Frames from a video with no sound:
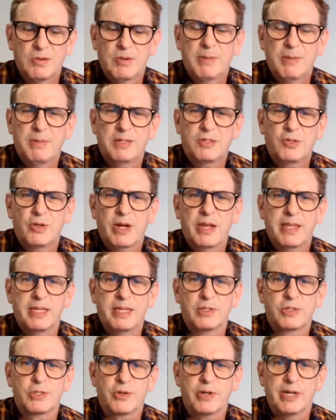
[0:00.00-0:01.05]
to try the
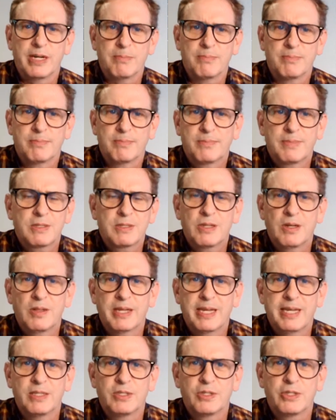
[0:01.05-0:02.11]
Instagram. That's all the
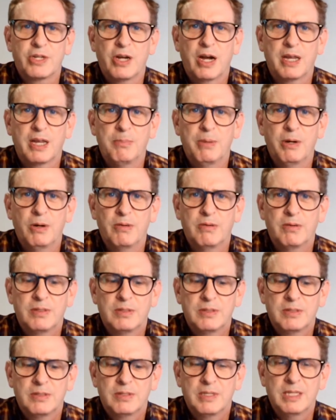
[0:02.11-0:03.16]
kids are talking about.
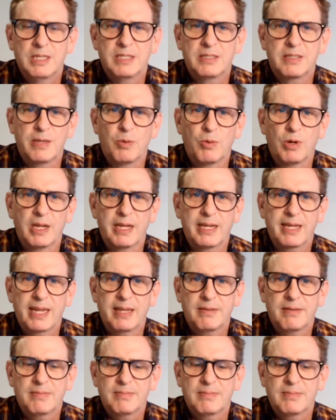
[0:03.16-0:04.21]
At least they were like
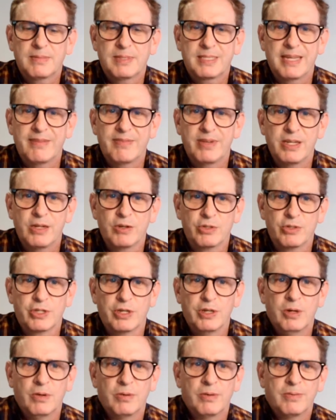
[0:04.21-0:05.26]
7 years
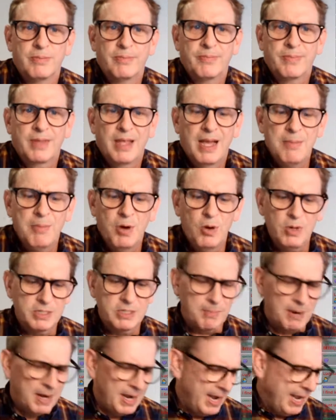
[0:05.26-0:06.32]
ago. I'm always
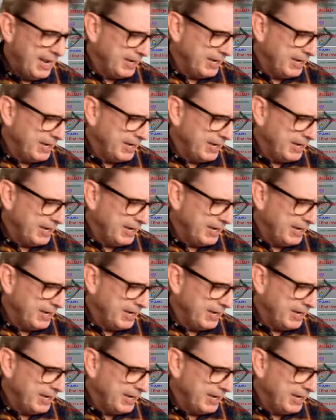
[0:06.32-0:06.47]
behind,